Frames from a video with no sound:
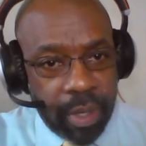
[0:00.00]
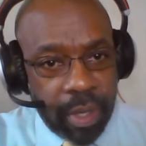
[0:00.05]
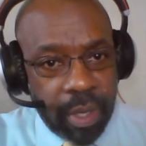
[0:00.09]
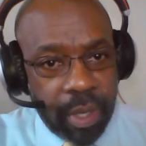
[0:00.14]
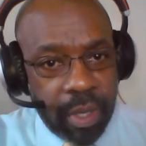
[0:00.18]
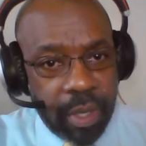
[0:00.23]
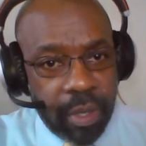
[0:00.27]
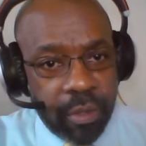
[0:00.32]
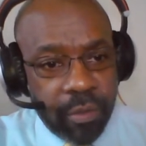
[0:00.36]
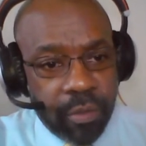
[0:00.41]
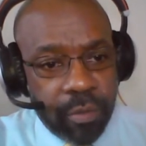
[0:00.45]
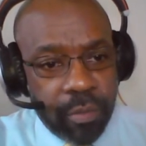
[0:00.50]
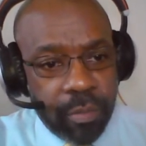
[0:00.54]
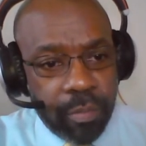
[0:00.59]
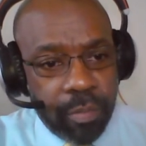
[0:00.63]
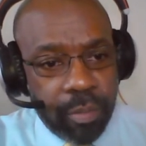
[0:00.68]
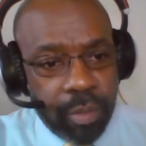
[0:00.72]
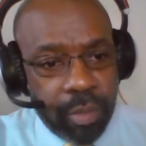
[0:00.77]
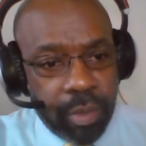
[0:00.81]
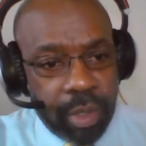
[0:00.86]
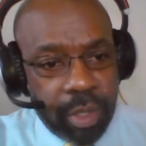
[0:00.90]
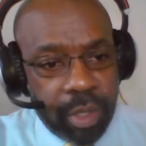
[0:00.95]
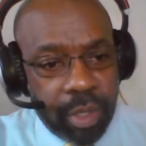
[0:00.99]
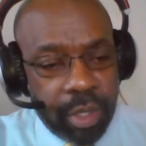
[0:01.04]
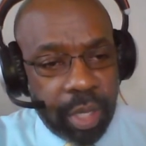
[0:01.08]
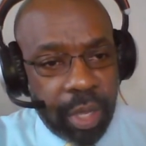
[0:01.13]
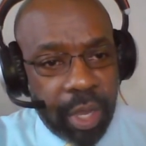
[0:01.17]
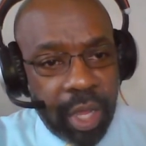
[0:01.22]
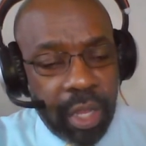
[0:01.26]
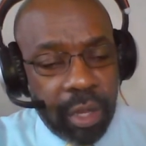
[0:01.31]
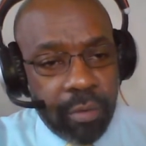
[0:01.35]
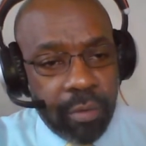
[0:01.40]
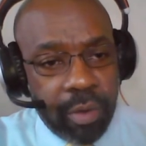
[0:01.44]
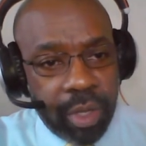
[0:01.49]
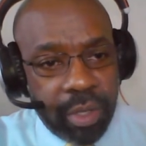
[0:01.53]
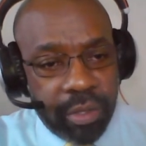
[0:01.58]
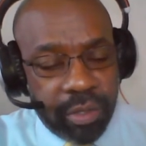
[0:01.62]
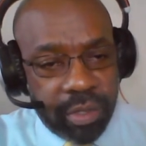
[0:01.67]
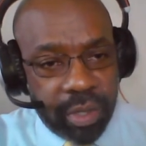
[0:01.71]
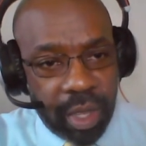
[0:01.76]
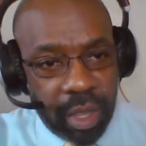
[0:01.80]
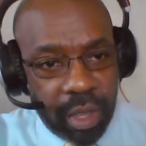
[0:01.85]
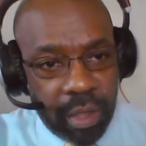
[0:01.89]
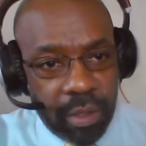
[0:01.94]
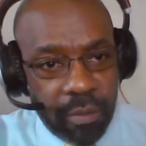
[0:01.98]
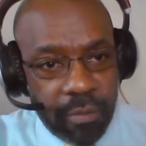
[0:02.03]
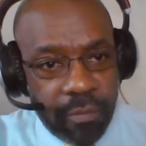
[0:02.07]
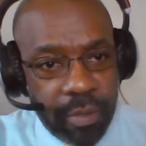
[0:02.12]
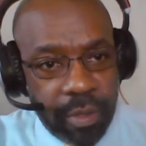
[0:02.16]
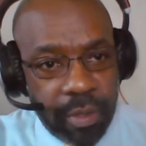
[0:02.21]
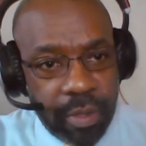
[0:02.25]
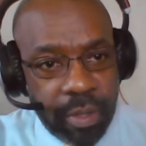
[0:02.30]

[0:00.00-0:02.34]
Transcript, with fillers: is tailor itself